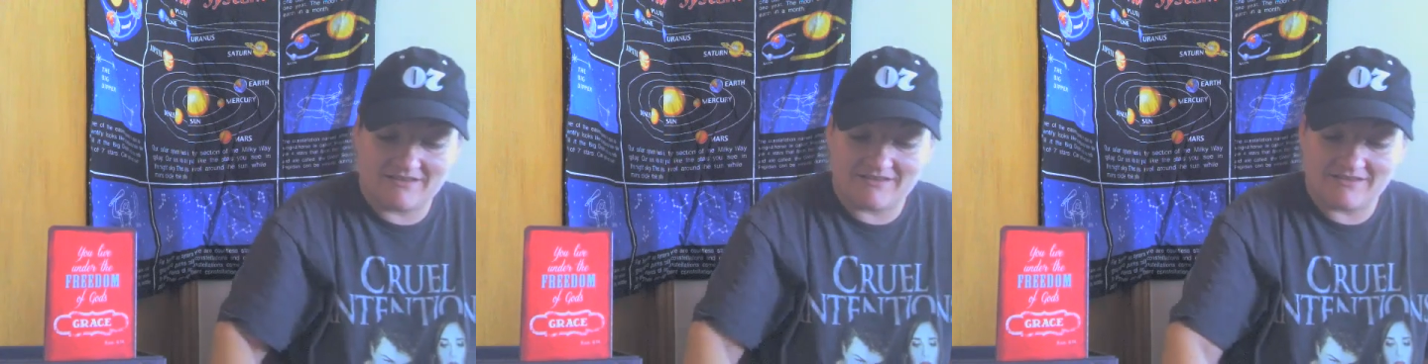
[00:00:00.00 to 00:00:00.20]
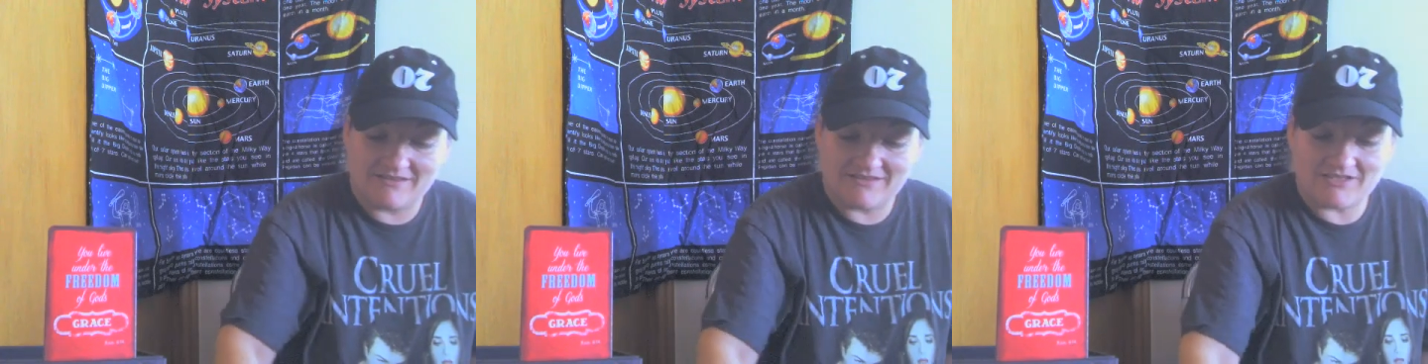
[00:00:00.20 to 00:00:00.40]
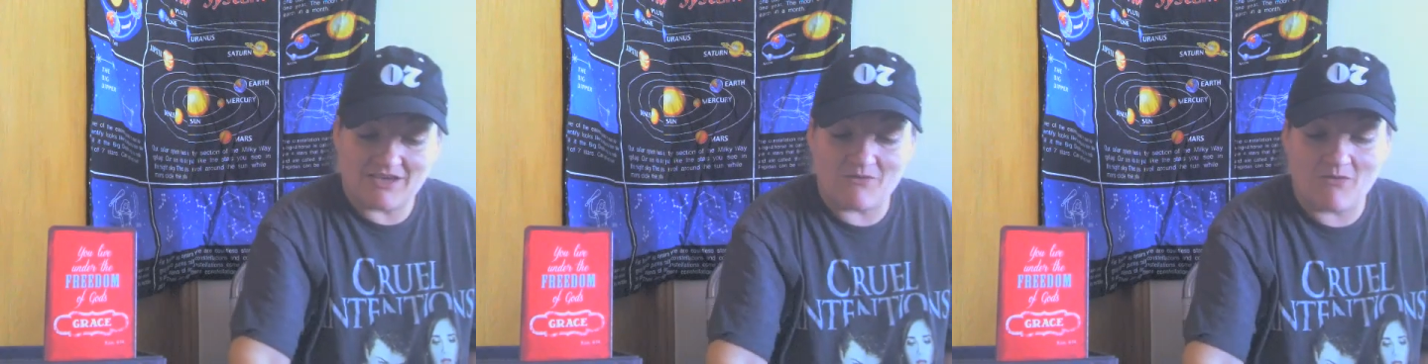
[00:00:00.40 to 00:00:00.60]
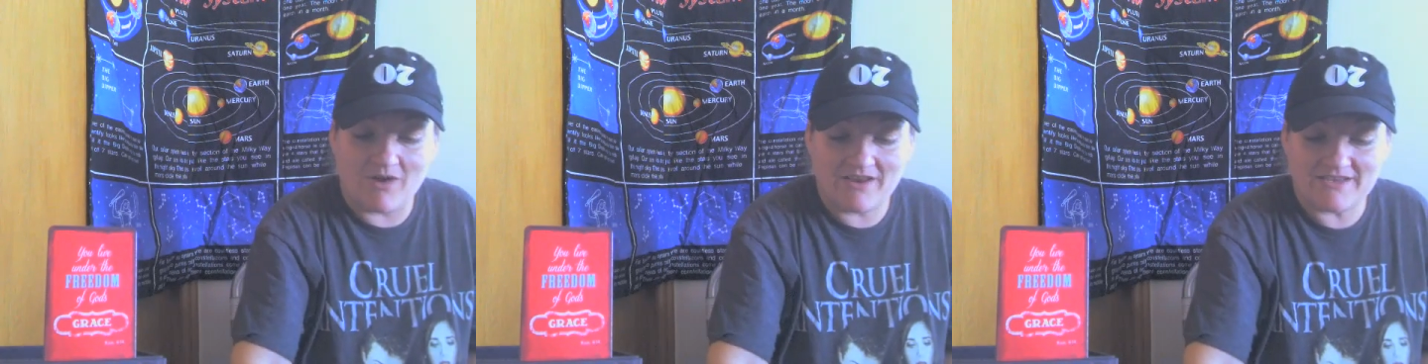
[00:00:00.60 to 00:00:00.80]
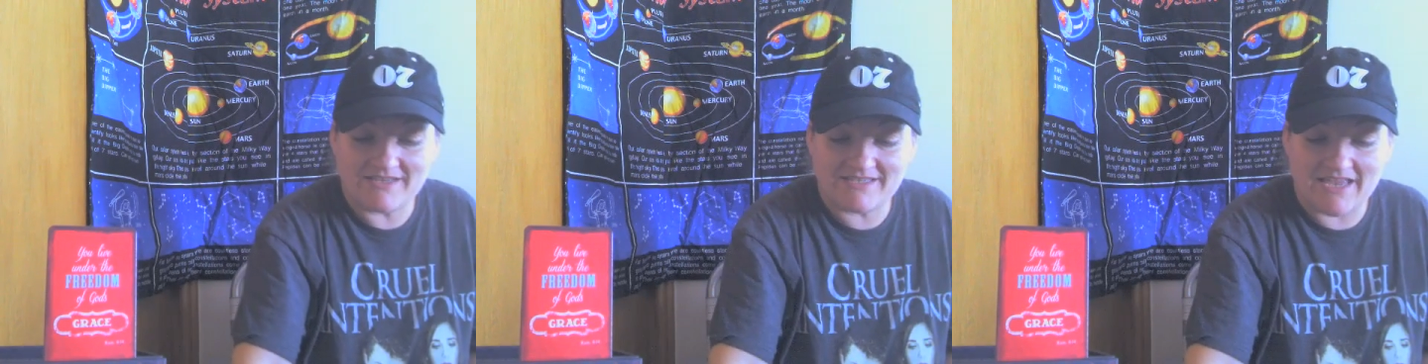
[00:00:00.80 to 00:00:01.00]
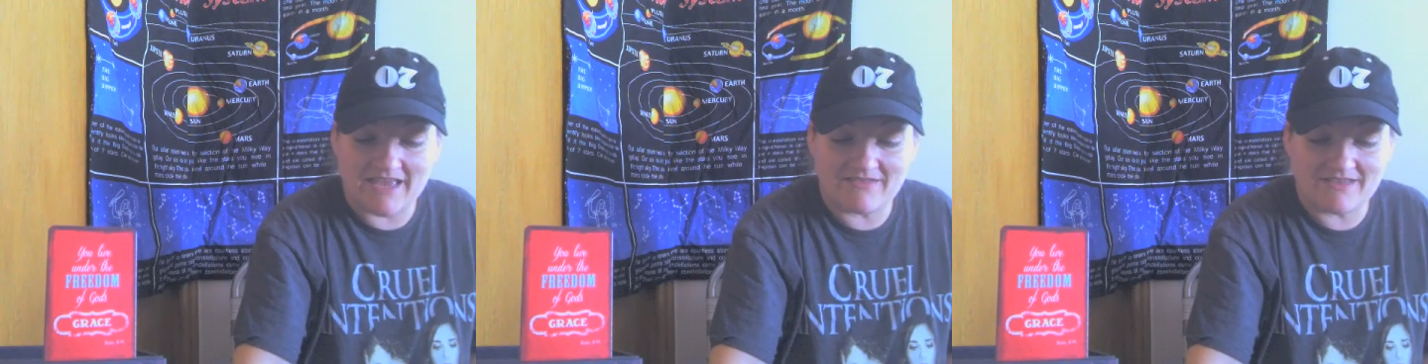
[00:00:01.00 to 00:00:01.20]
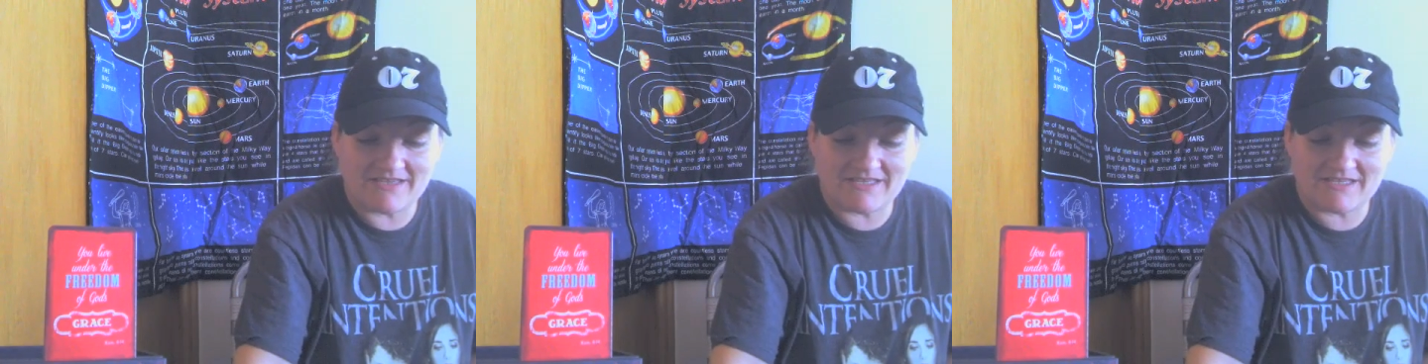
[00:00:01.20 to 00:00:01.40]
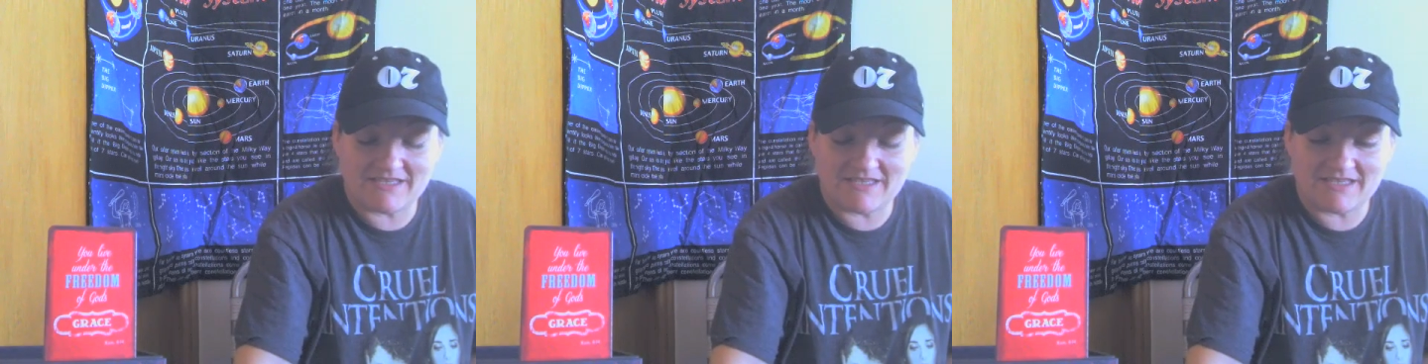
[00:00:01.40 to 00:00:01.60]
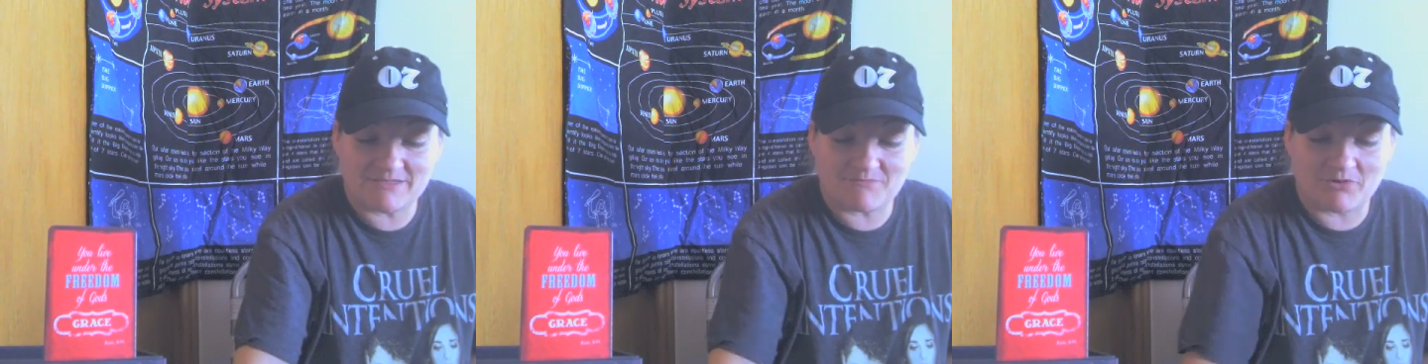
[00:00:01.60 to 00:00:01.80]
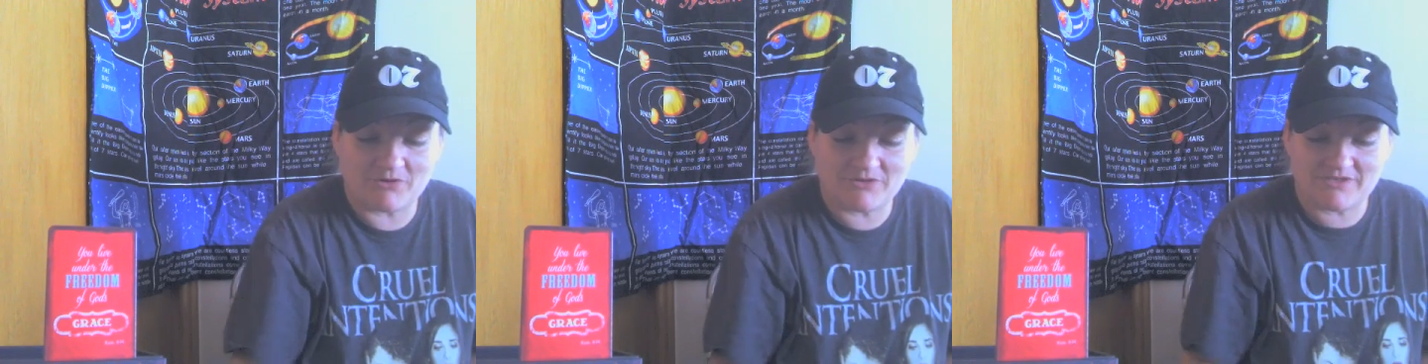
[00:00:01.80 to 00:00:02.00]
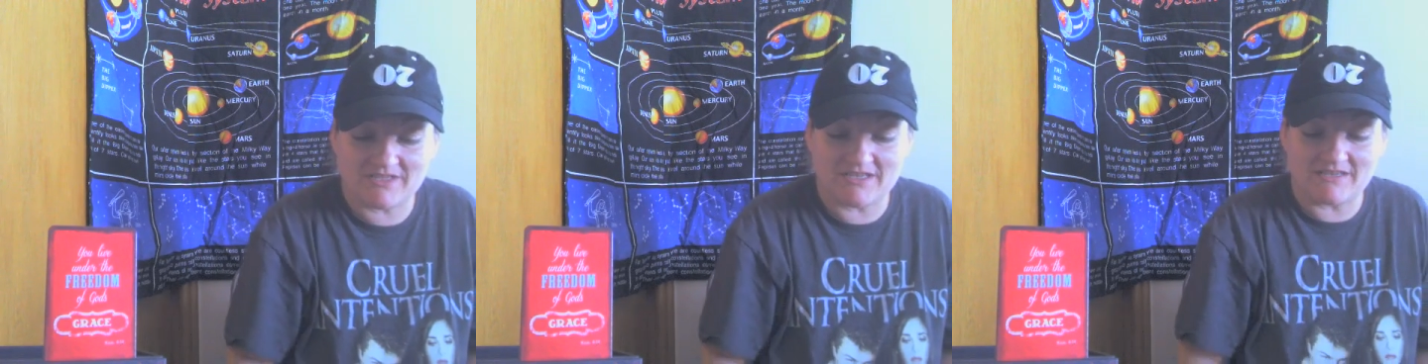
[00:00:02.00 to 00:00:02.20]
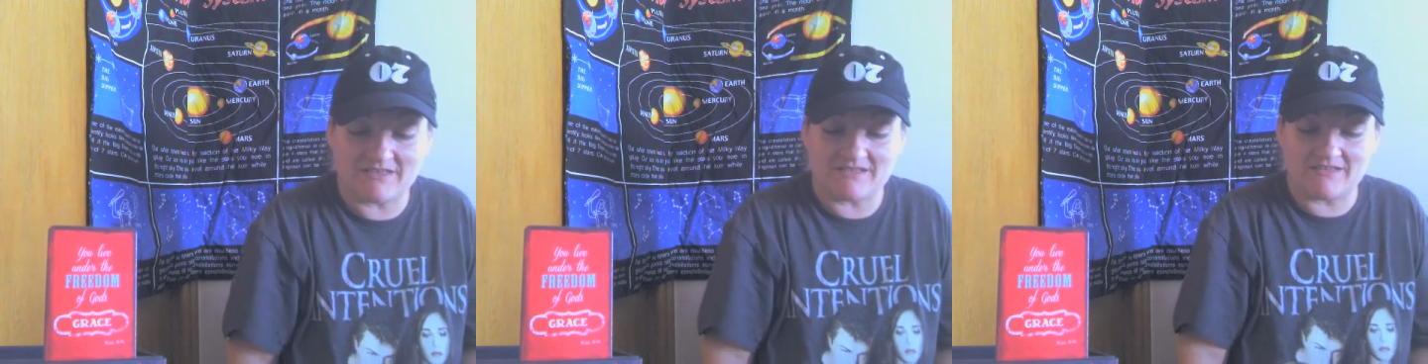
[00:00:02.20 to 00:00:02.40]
So I want to say this person